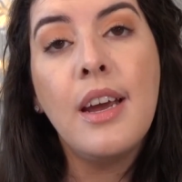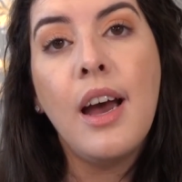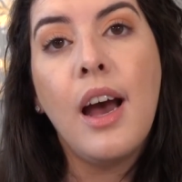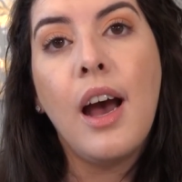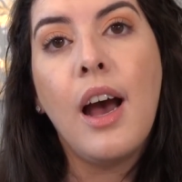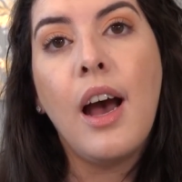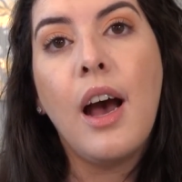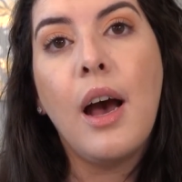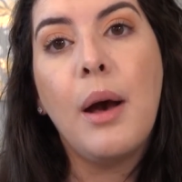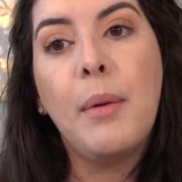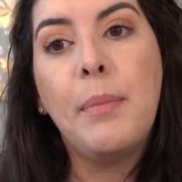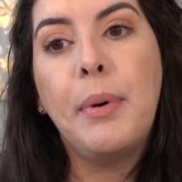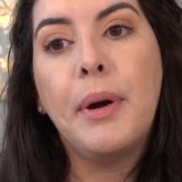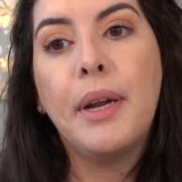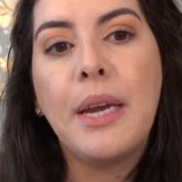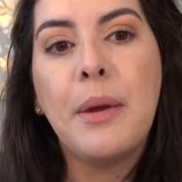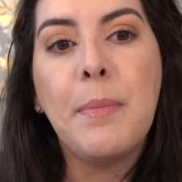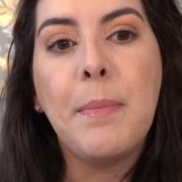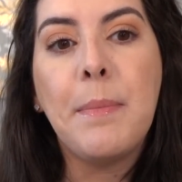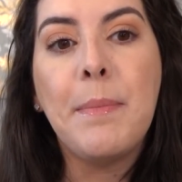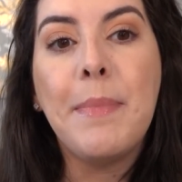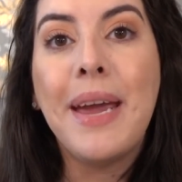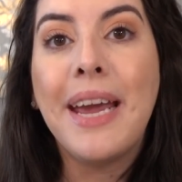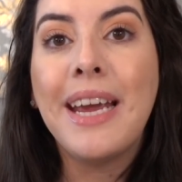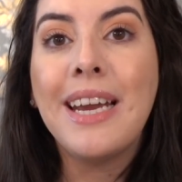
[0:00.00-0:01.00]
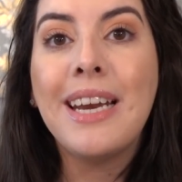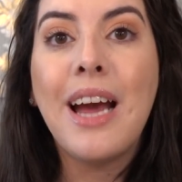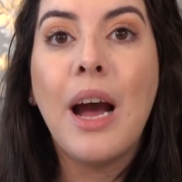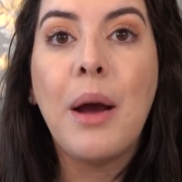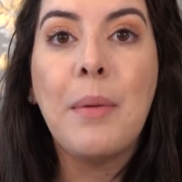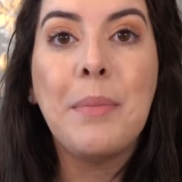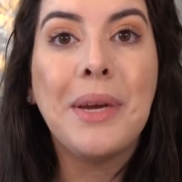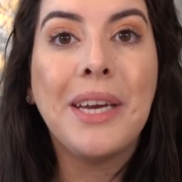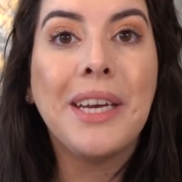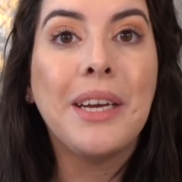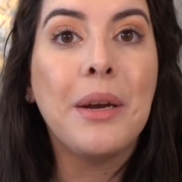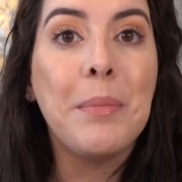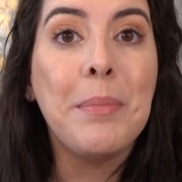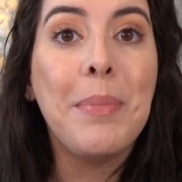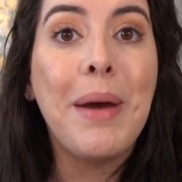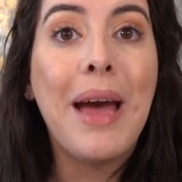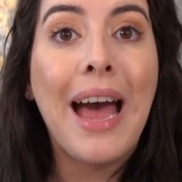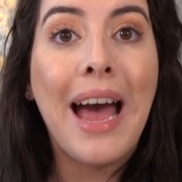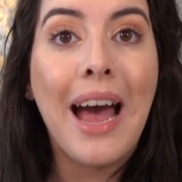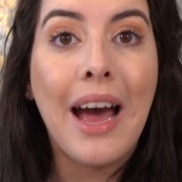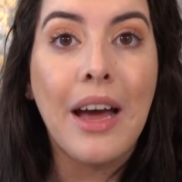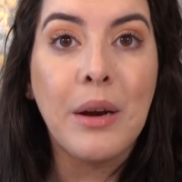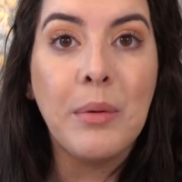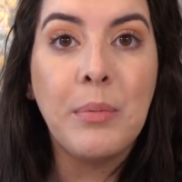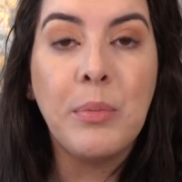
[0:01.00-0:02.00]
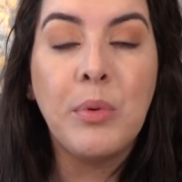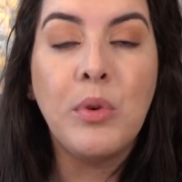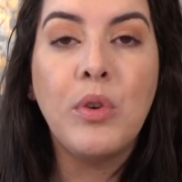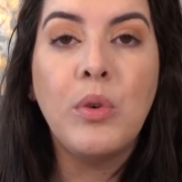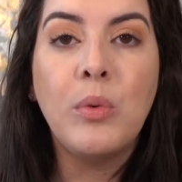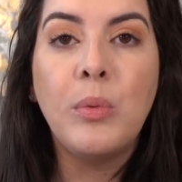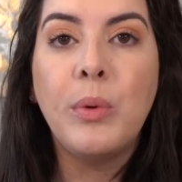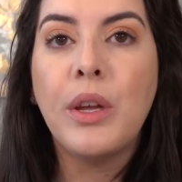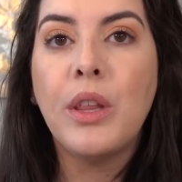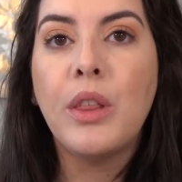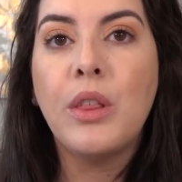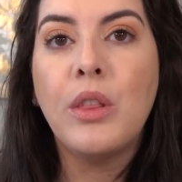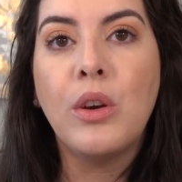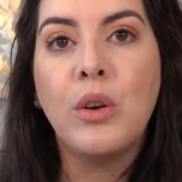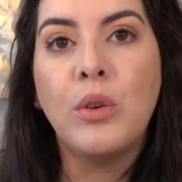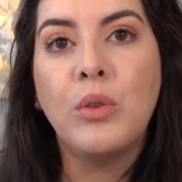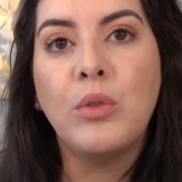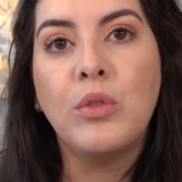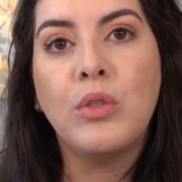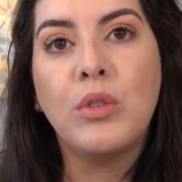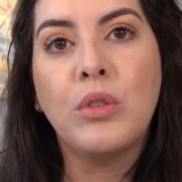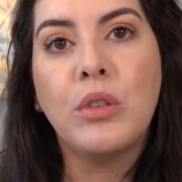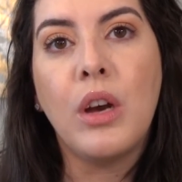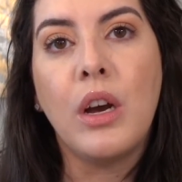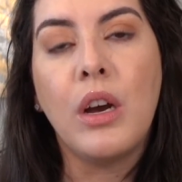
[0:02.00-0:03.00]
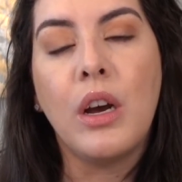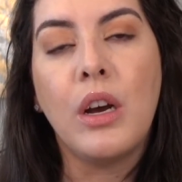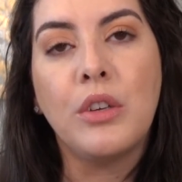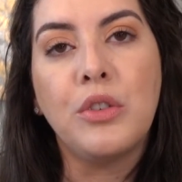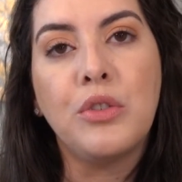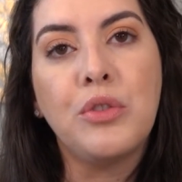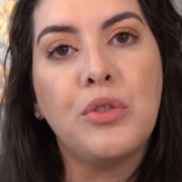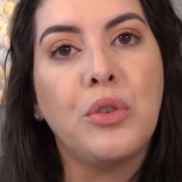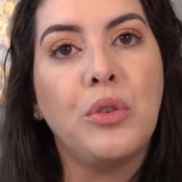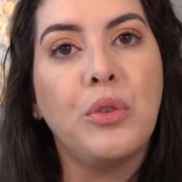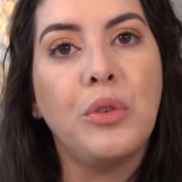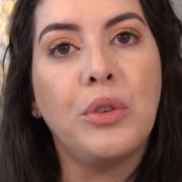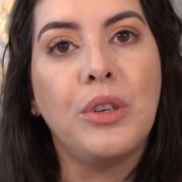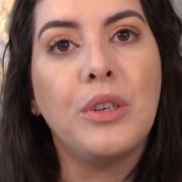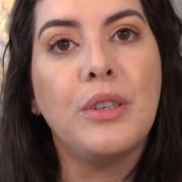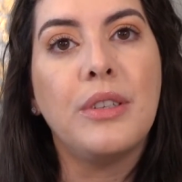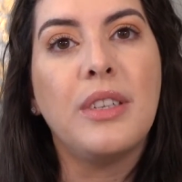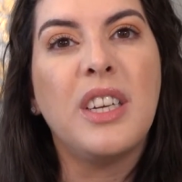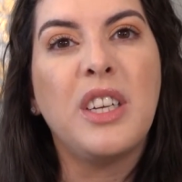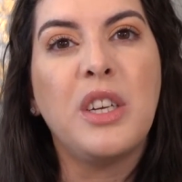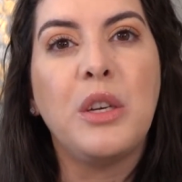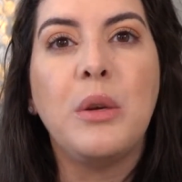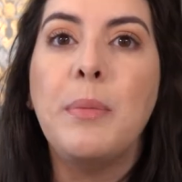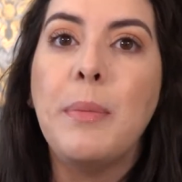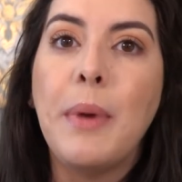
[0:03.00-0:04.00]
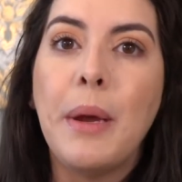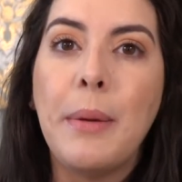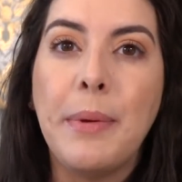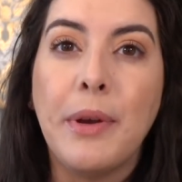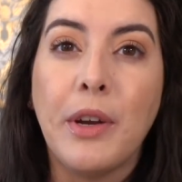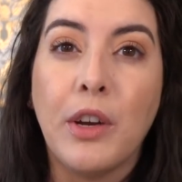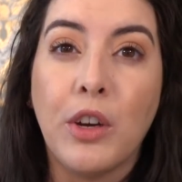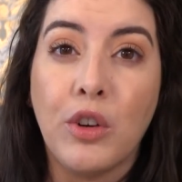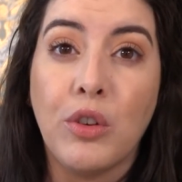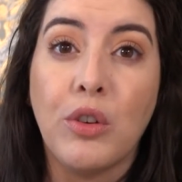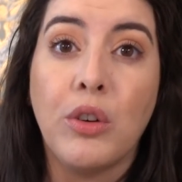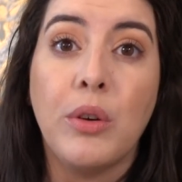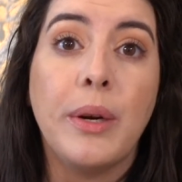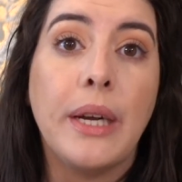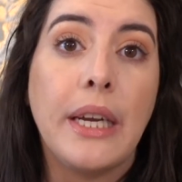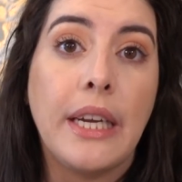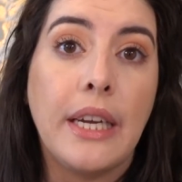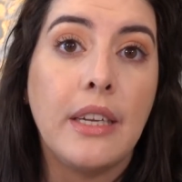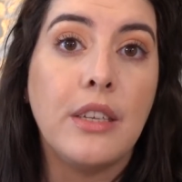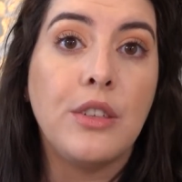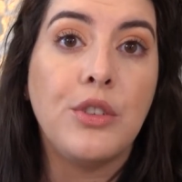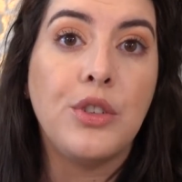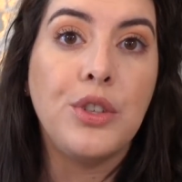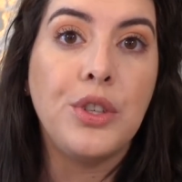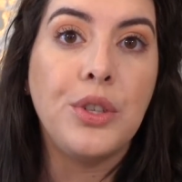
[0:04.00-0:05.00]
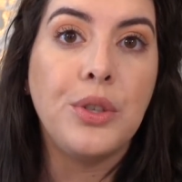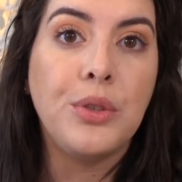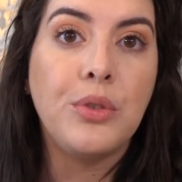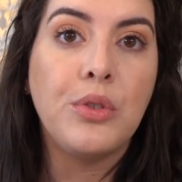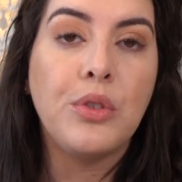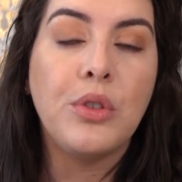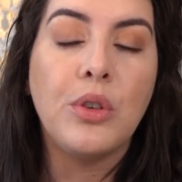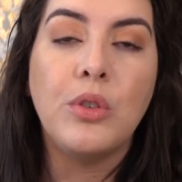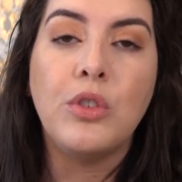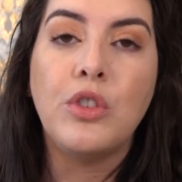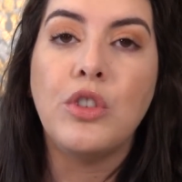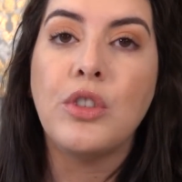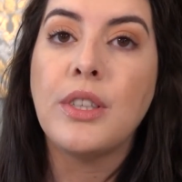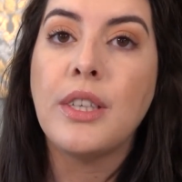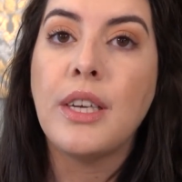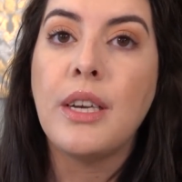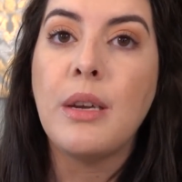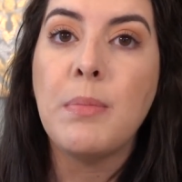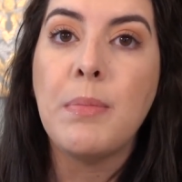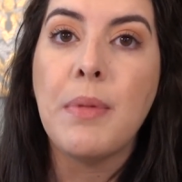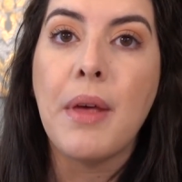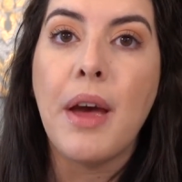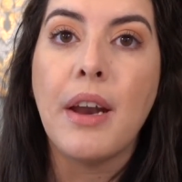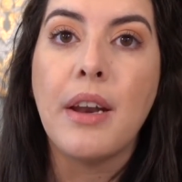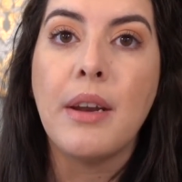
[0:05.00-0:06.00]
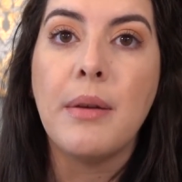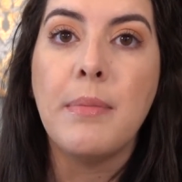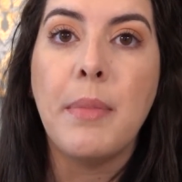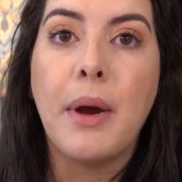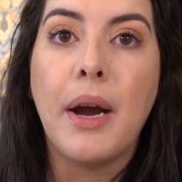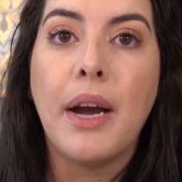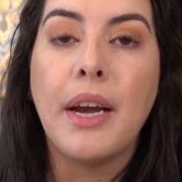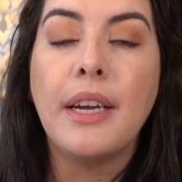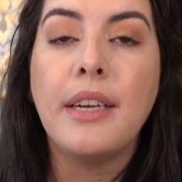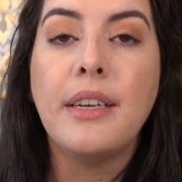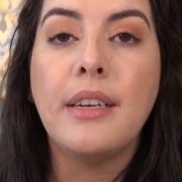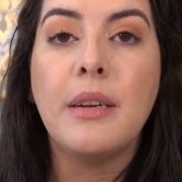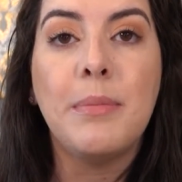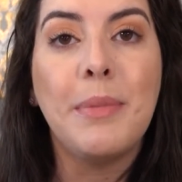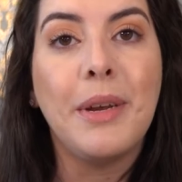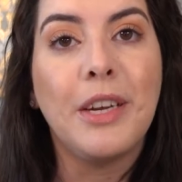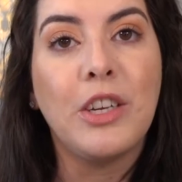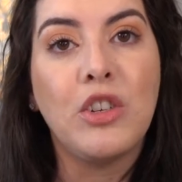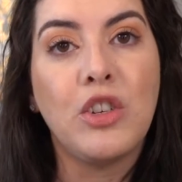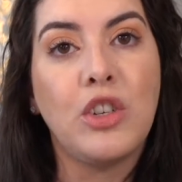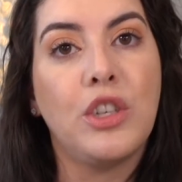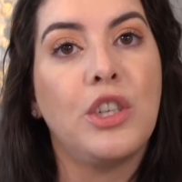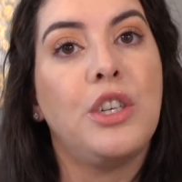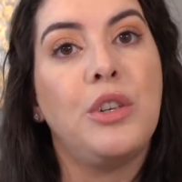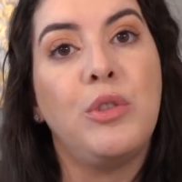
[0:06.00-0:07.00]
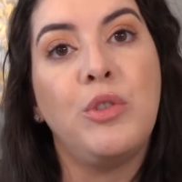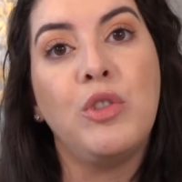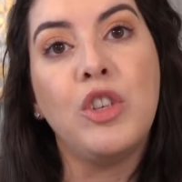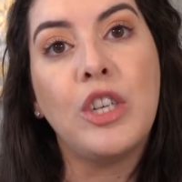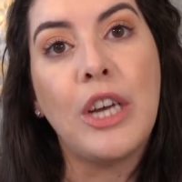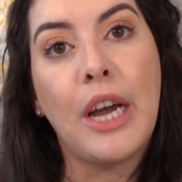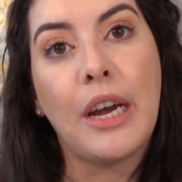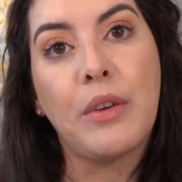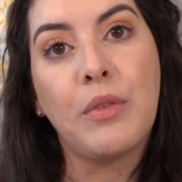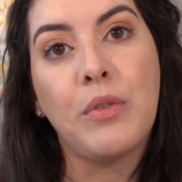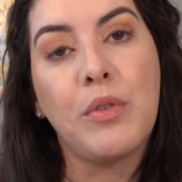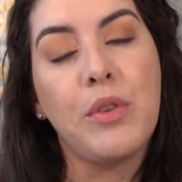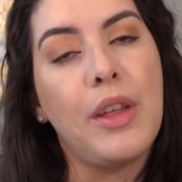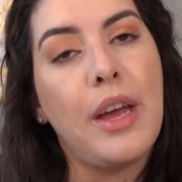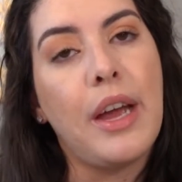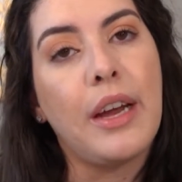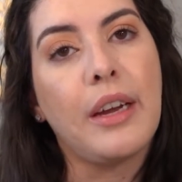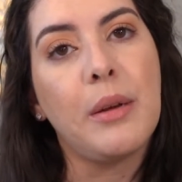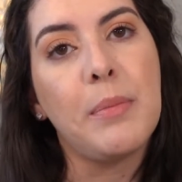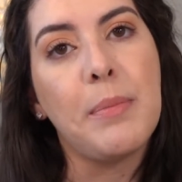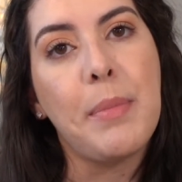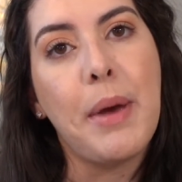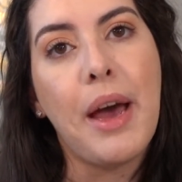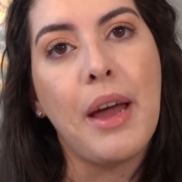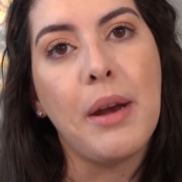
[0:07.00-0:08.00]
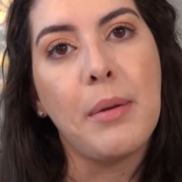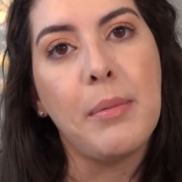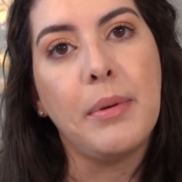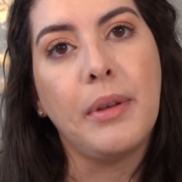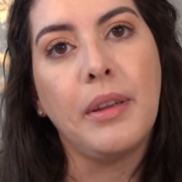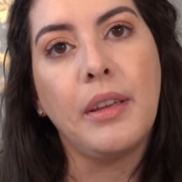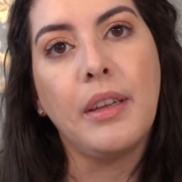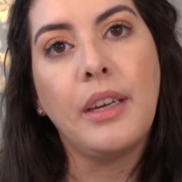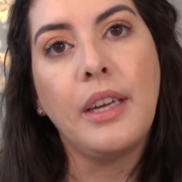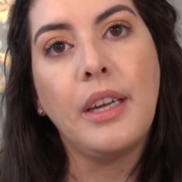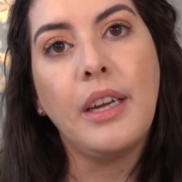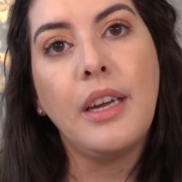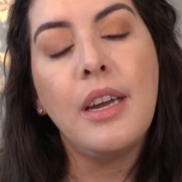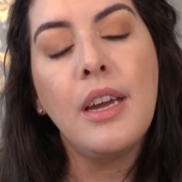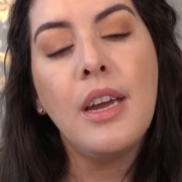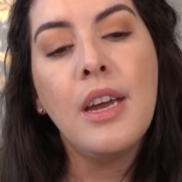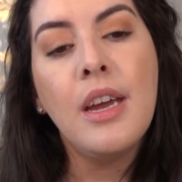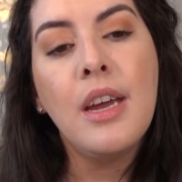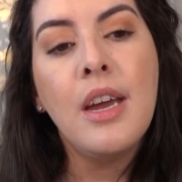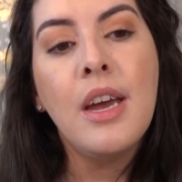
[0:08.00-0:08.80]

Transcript: but it may not be compatible with those strollers that you maybe are growing into. So just keep that in mind and make sure you check for that compatibility.